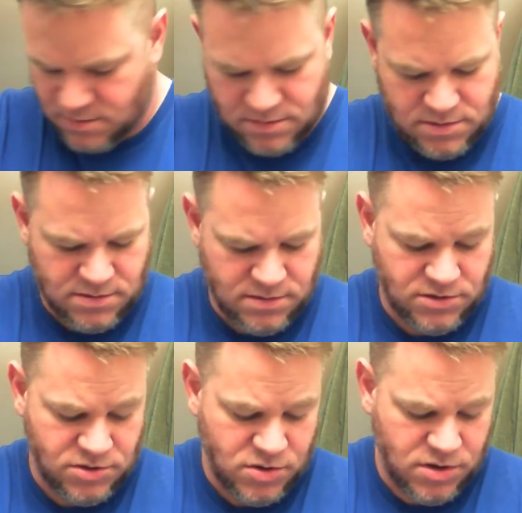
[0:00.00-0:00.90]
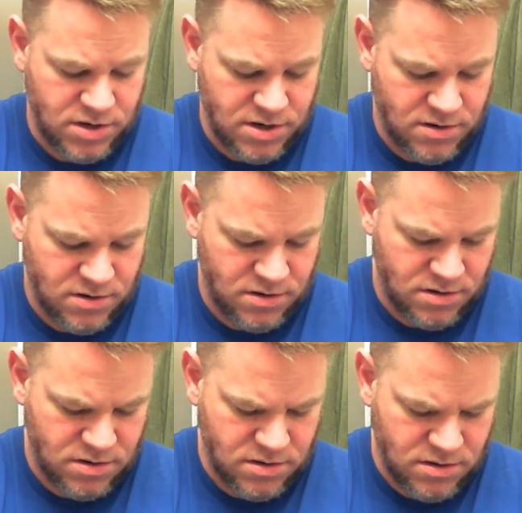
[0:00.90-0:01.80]
I can show you here.
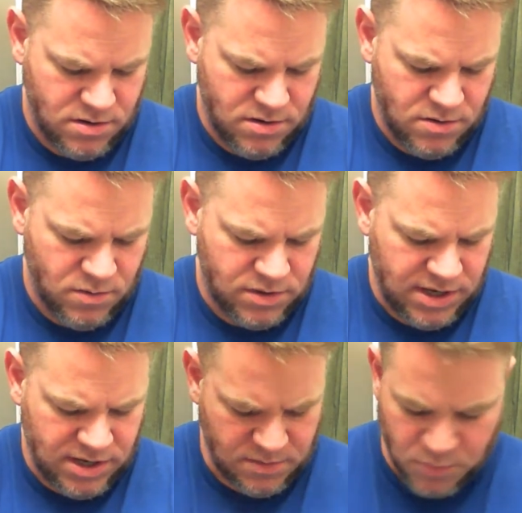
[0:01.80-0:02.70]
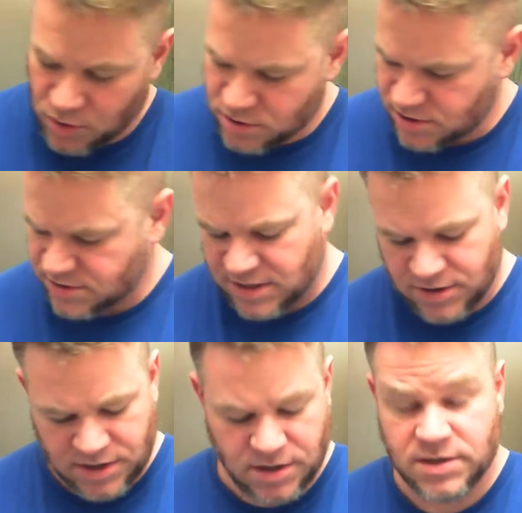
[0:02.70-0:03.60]
We're taking portions
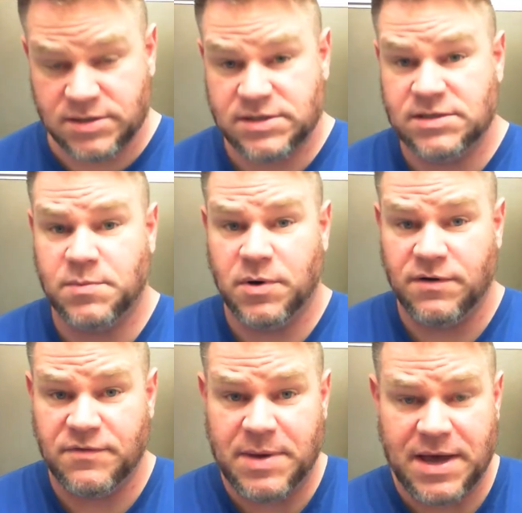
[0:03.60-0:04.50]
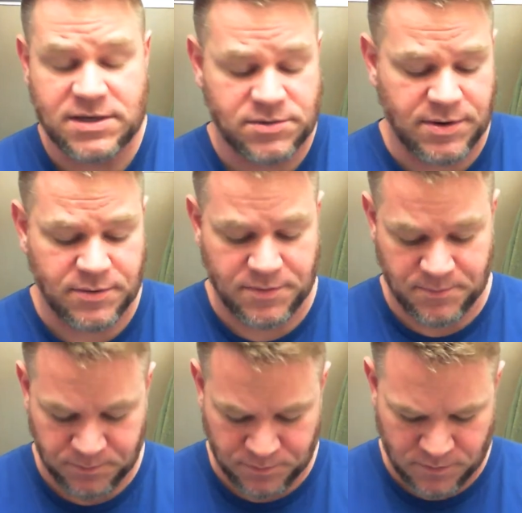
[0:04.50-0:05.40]
out here because this is part of a pass around.
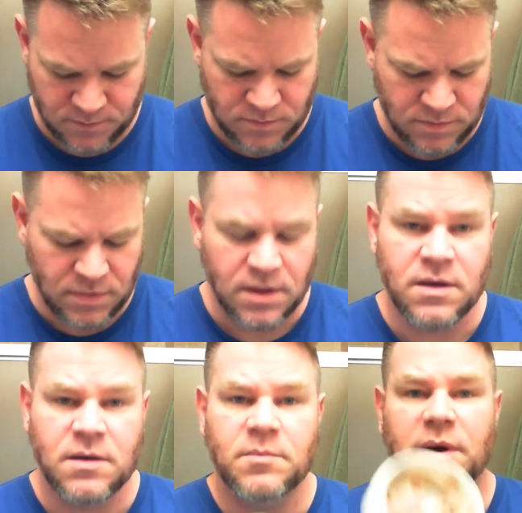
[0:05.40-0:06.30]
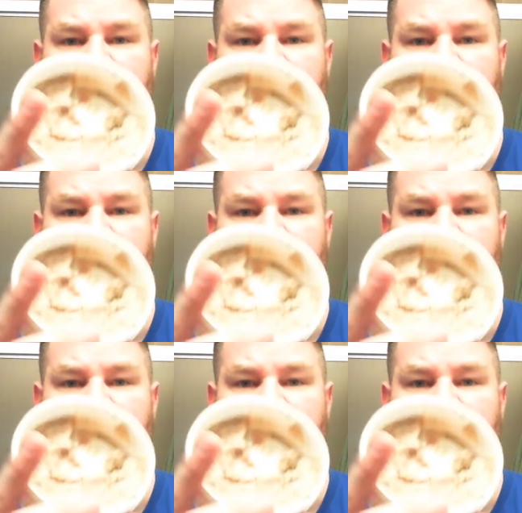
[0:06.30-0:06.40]
But